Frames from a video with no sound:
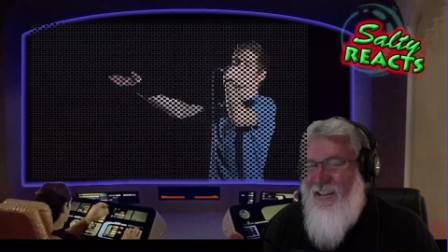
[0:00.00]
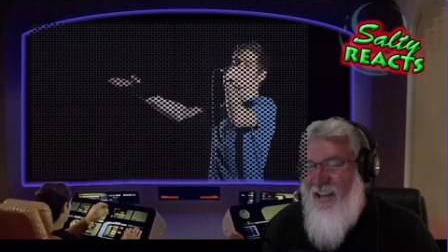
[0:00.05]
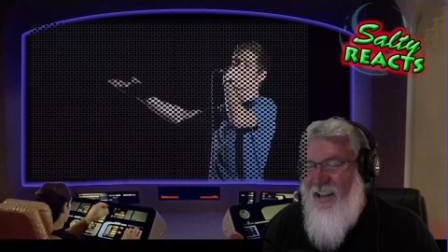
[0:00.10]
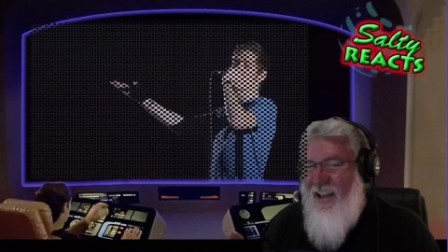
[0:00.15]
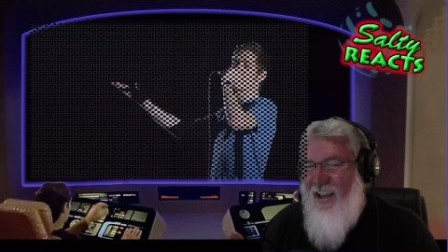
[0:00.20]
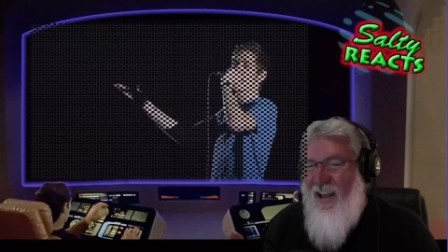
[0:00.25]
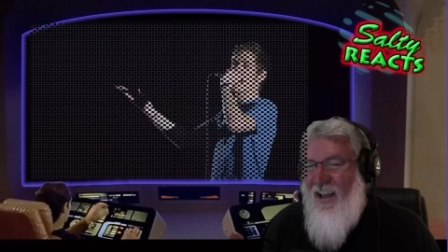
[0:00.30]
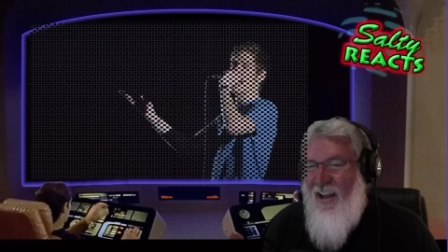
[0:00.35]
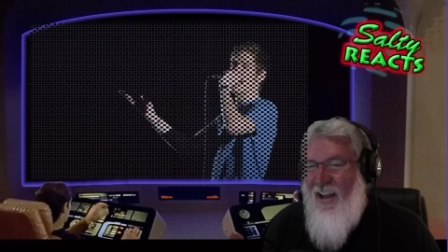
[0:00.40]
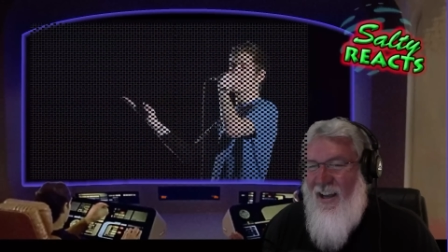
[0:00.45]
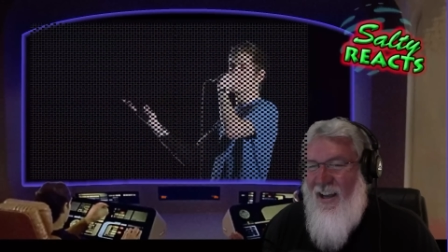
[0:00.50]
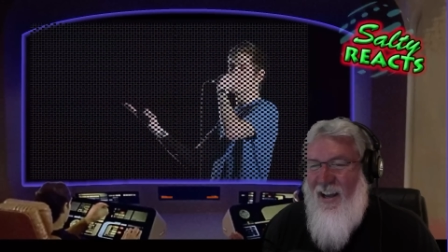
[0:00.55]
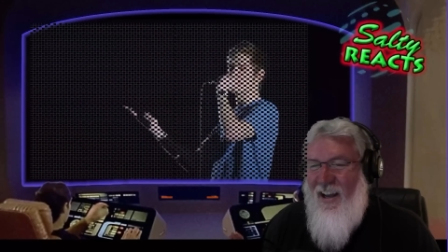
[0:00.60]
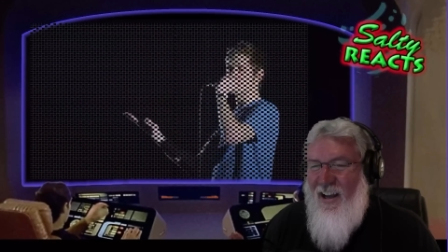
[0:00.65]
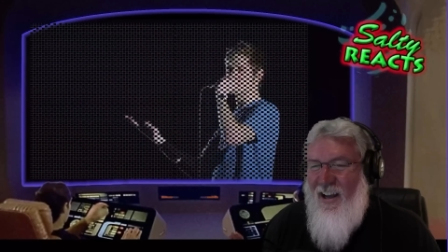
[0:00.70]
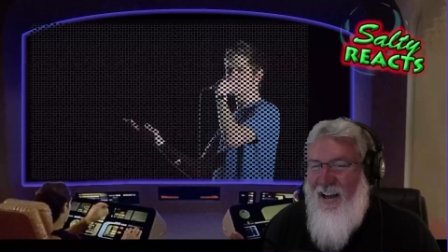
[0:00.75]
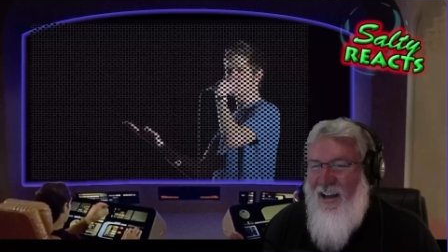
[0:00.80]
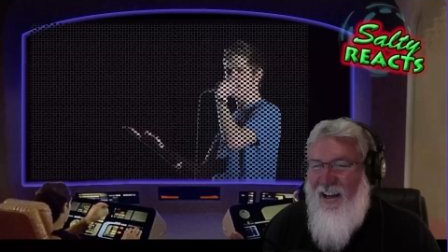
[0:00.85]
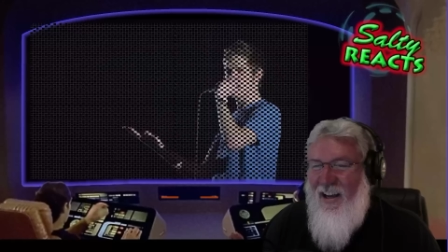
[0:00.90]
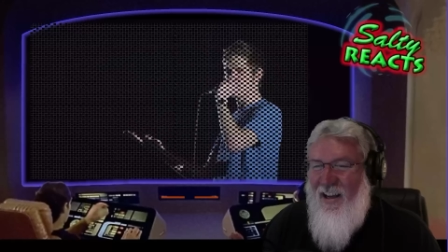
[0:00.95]
I'm yeah. sure
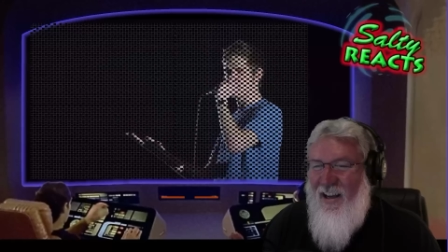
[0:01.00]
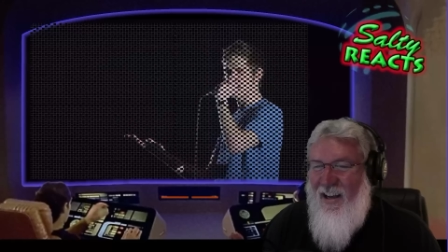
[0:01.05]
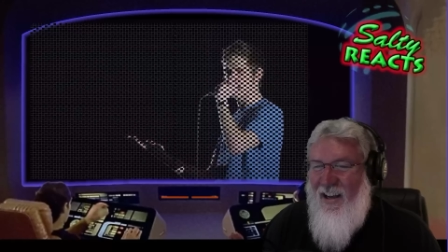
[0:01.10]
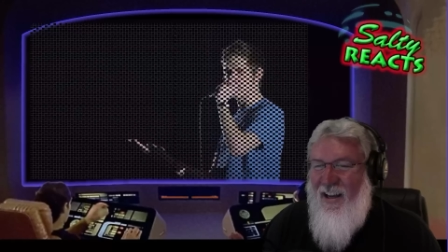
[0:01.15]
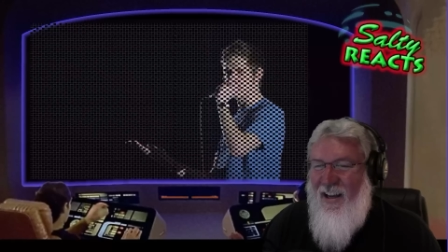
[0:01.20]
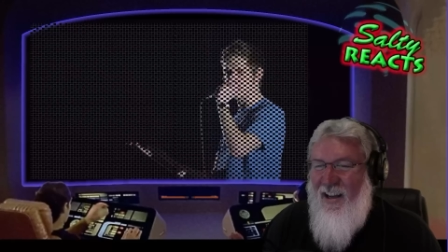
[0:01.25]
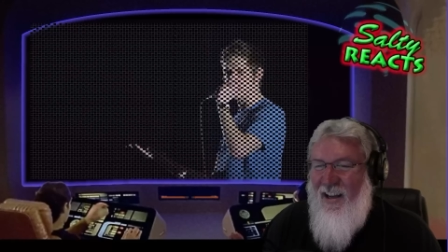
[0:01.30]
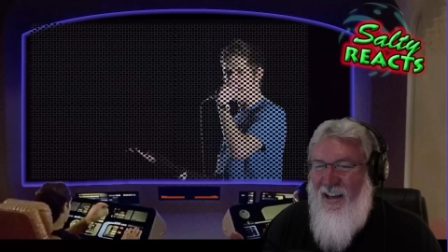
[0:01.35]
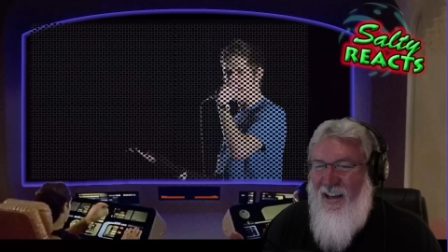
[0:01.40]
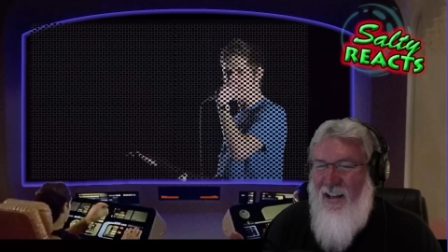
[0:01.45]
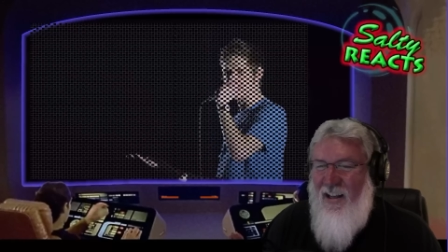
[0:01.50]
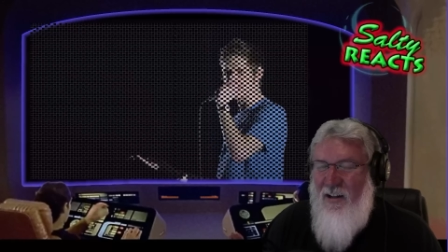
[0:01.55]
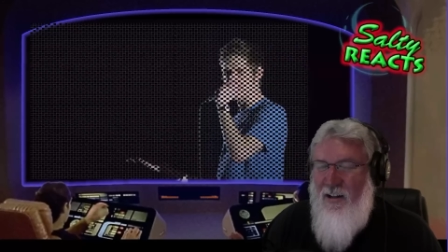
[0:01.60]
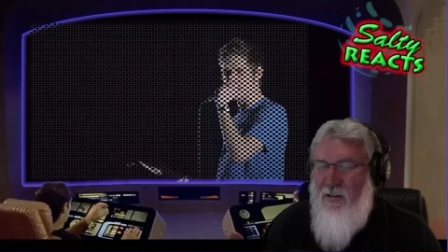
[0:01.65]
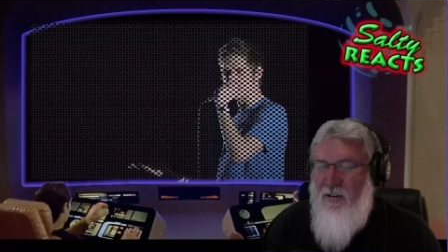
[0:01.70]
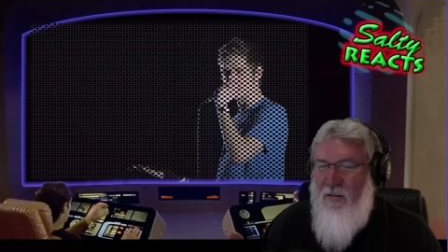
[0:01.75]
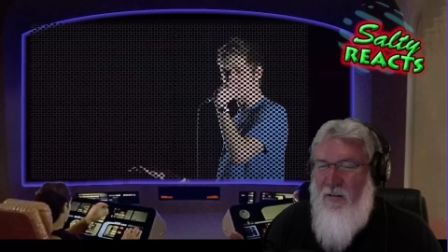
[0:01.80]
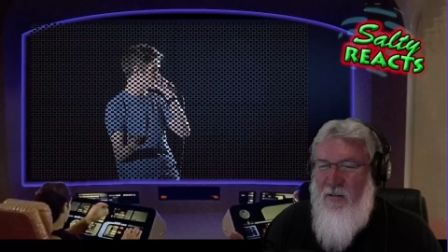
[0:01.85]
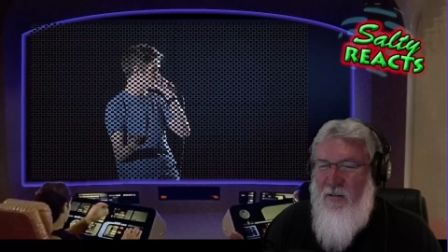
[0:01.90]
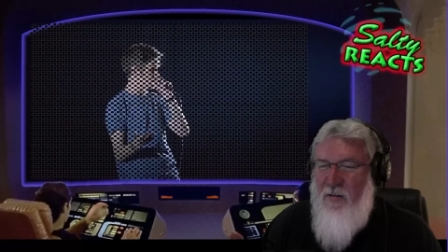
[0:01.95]
90% of the
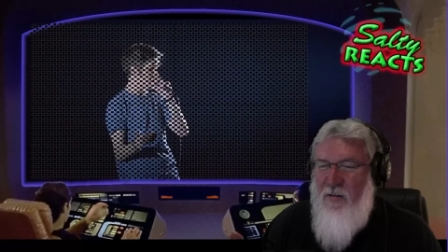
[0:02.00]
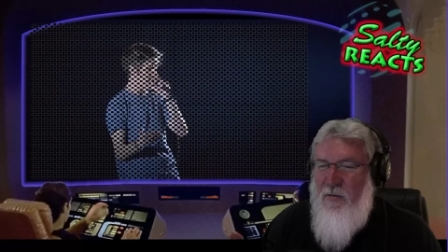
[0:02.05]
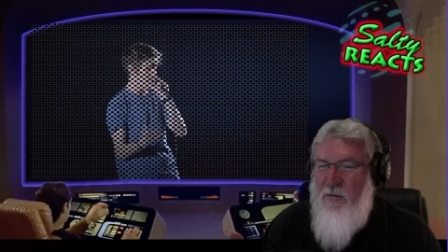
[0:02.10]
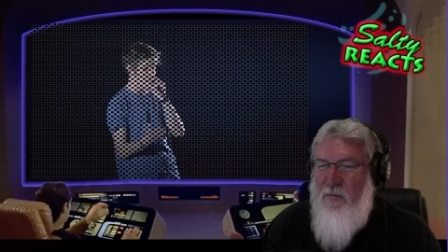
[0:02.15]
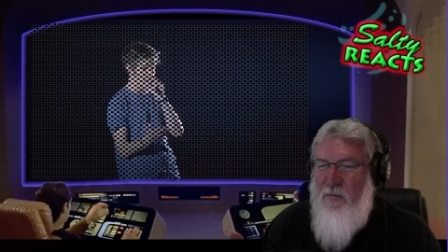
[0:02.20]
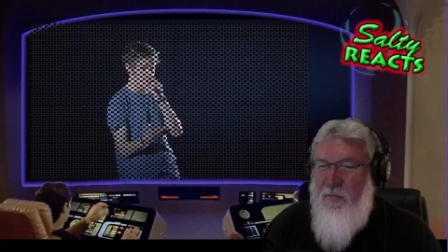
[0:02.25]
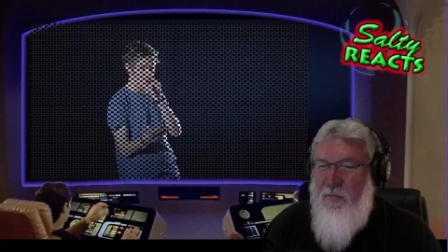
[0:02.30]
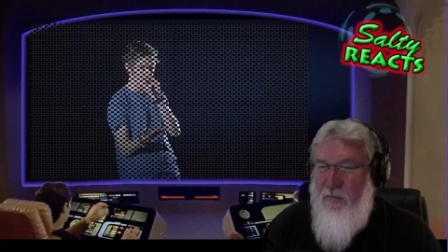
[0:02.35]
complaint letters